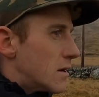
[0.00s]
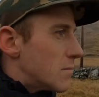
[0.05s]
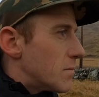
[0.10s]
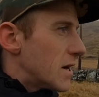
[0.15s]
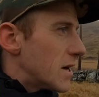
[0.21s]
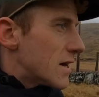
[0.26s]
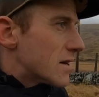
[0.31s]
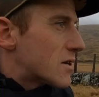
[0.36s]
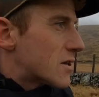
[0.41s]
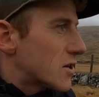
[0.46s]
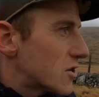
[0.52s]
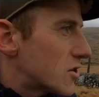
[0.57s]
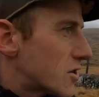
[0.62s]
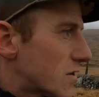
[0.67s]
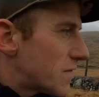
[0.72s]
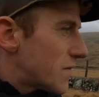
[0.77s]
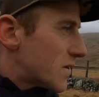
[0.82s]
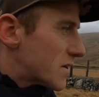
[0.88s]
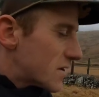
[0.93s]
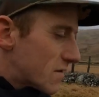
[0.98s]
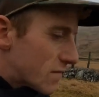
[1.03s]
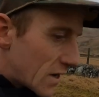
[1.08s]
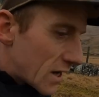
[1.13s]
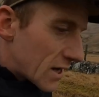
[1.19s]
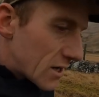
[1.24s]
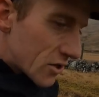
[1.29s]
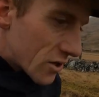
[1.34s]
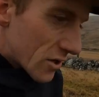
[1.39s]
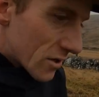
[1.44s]
But it's such a fun
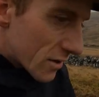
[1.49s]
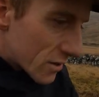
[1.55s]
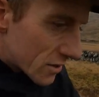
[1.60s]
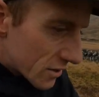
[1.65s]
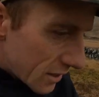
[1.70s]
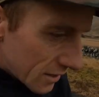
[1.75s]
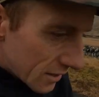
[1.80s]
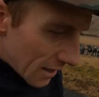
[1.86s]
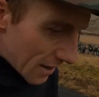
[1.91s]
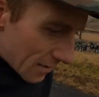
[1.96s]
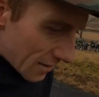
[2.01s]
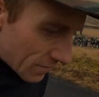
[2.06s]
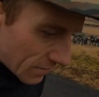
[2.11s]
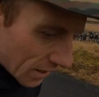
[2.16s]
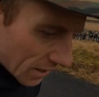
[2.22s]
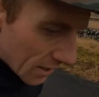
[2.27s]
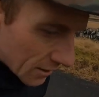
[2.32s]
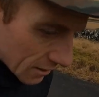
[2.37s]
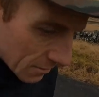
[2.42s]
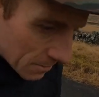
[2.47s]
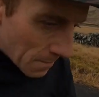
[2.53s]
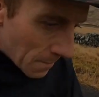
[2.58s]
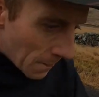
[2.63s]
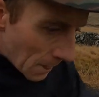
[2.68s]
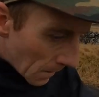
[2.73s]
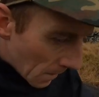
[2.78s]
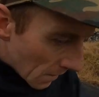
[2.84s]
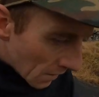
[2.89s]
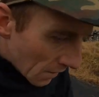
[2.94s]
adventure. To see that
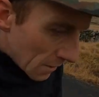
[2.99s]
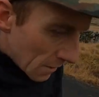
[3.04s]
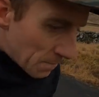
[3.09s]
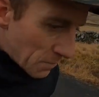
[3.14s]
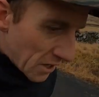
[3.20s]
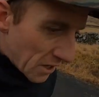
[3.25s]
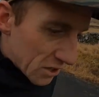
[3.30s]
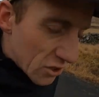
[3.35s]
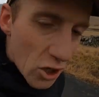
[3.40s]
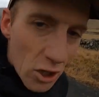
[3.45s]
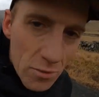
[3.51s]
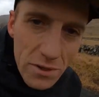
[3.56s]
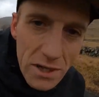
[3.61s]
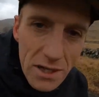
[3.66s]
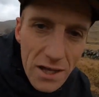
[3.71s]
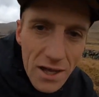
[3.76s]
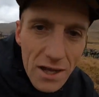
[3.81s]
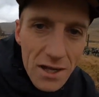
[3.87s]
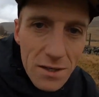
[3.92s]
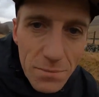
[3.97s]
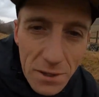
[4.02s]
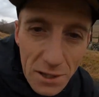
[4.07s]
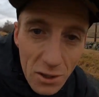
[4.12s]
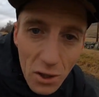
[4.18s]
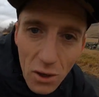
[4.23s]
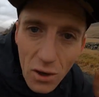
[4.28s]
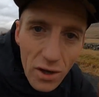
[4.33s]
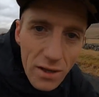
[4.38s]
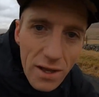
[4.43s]
farm, it normally takes me
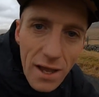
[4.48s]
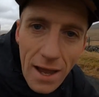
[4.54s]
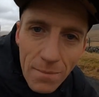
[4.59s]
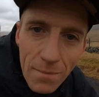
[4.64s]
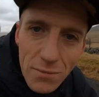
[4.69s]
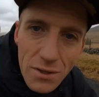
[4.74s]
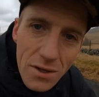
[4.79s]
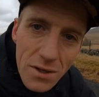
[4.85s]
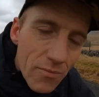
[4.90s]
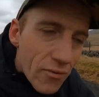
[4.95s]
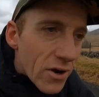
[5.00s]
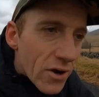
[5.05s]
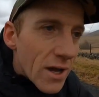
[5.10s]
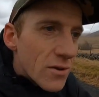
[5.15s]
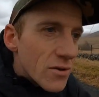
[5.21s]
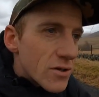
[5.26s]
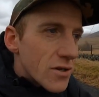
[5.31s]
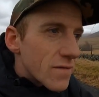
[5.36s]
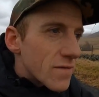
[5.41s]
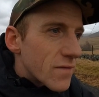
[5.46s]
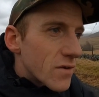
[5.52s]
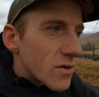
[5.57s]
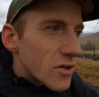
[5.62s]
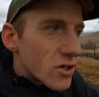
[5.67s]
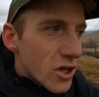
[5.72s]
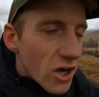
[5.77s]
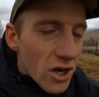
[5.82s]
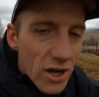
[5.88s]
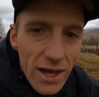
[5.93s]
2 attempts to pronounce it,
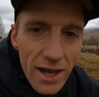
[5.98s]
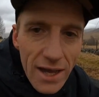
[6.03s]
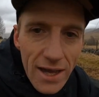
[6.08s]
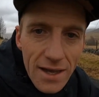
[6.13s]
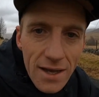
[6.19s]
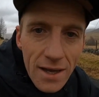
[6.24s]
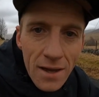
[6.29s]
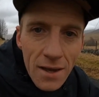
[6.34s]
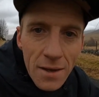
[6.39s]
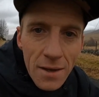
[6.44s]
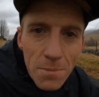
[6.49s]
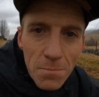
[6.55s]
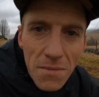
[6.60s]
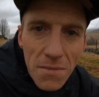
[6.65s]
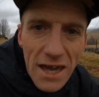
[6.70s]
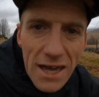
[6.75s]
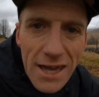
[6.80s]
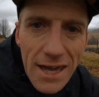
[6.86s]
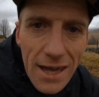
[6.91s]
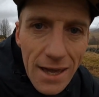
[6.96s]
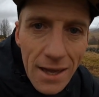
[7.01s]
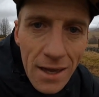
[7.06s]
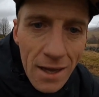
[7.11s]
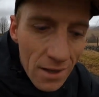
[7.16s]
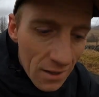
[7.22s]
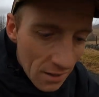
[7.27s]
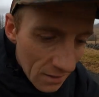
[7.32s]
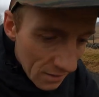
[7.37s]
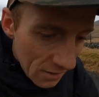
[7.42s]
folks. Craig
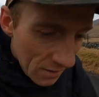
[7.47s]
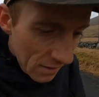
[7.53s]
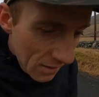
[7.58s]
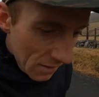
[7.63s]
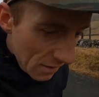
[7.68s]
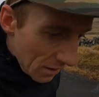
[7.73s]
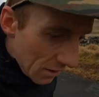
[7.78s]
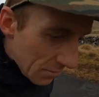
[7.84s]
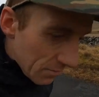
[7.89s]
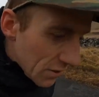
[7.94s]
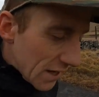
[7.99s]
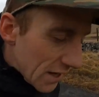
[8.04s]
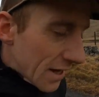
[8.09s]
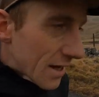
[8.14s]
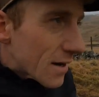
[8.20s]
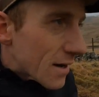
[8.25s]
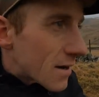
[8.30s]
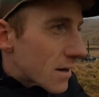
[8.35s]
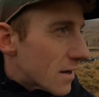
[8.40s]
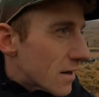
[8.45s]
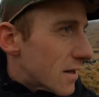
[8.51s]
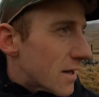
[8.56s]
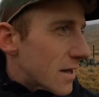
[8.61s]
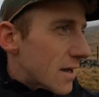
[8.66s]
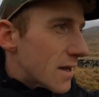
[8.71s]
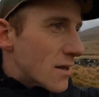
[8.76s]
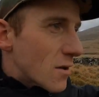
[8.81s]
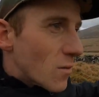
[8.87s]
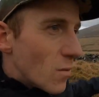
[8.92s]
Michi, up there
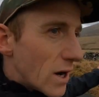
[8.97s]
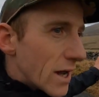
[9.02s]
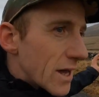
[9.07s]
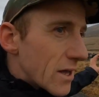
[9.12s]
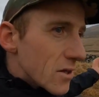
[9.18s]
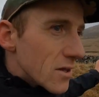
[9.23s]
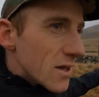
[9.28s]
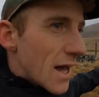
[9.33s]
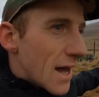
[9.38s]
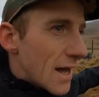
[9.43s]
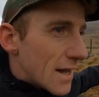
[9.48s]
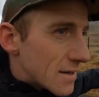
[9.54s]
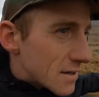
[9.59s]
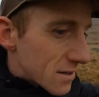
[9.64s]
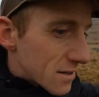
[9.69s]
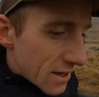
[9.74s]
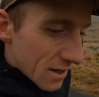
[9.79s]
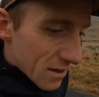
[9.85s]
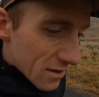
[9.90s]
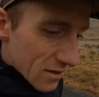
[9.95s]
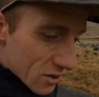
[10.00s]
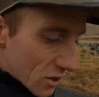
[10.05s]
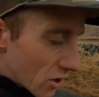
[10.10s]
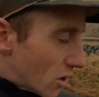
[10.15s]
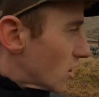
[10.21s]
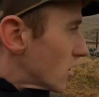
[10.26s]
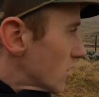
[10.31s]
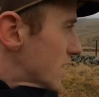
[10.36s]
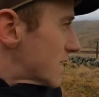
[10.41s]
in the wild lands there of
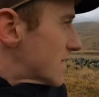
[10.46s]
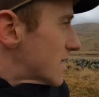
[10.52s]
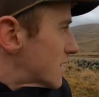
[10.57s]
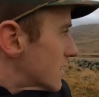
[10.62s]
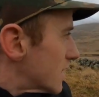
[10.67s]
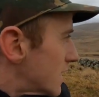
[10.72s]
Scotland.